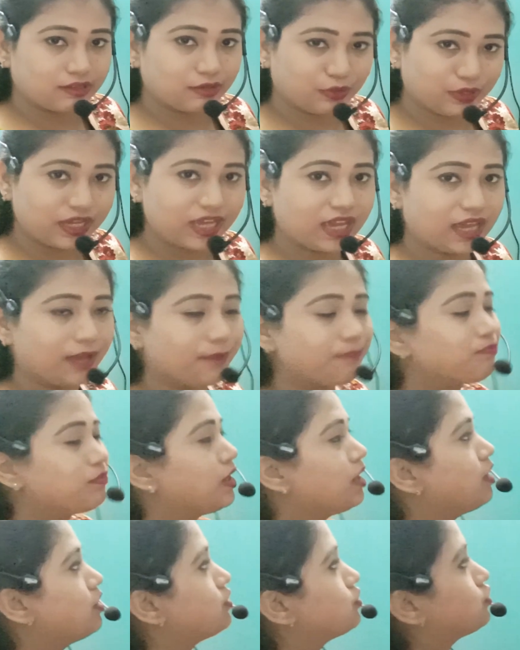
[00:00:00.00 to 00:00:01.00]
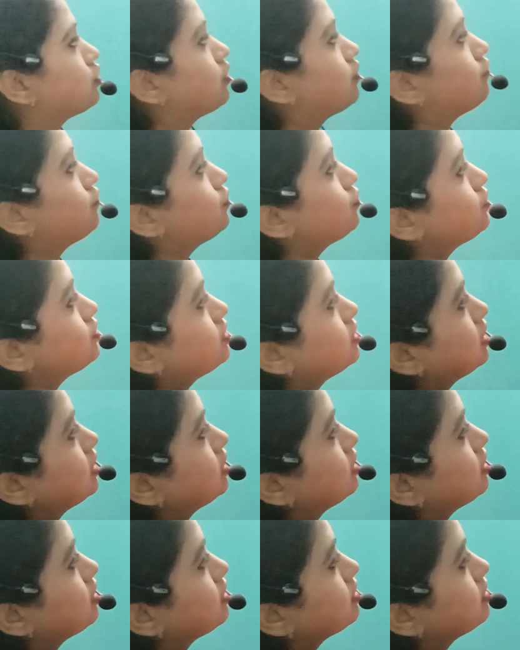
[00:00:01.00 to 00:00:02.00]
Okay, so if you
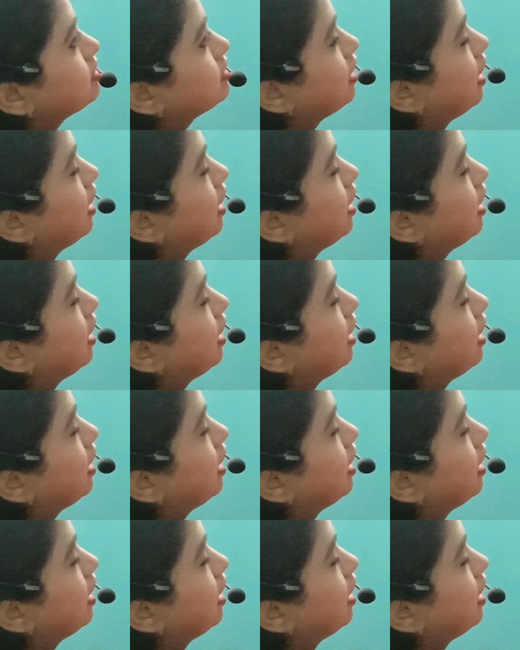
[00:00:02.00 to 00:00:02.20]
see this